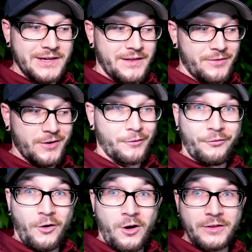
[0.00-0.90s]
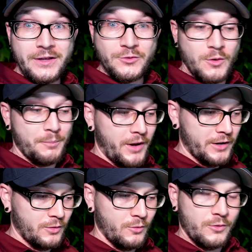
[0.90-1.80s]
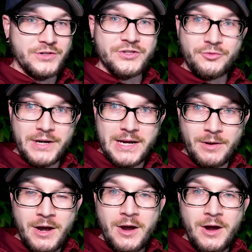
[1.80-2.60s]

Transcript: and then they're gonna fall into a puddle or a stream